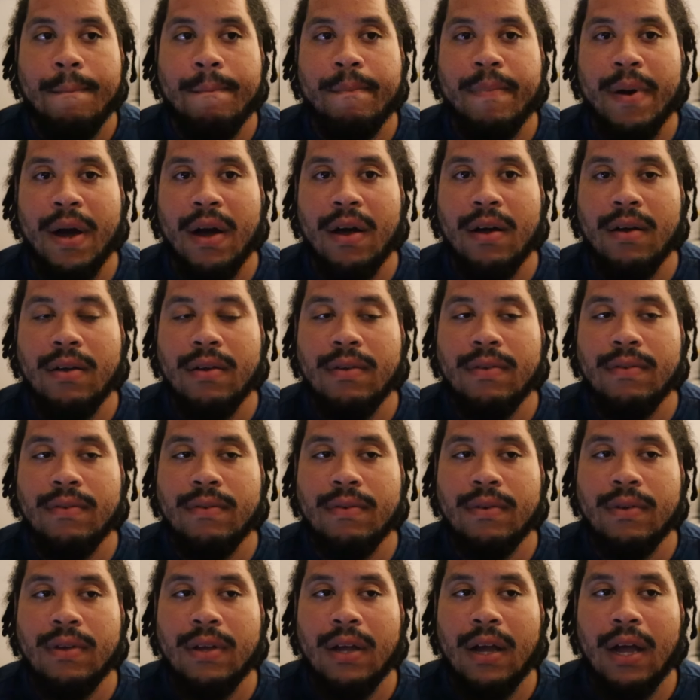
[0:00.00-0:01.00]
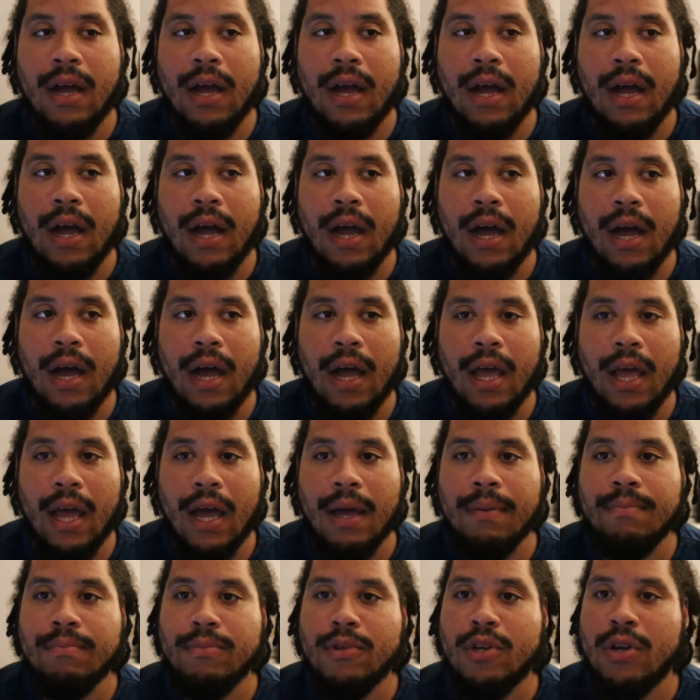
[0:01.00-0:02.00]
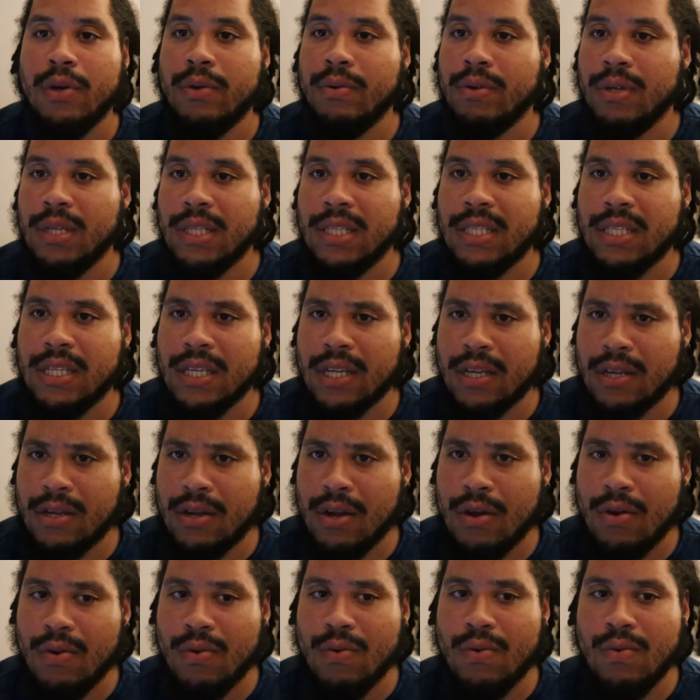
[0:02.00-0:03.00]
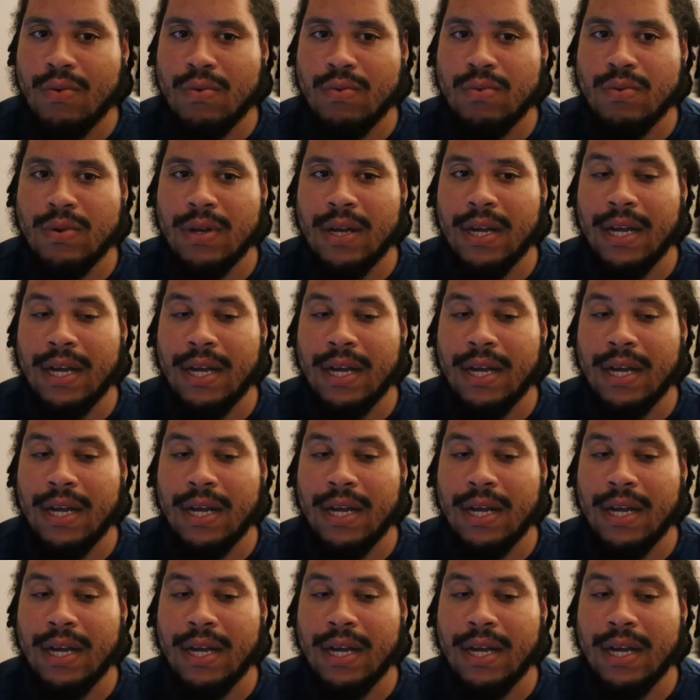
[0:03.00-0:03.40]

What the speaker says: But I am going to go,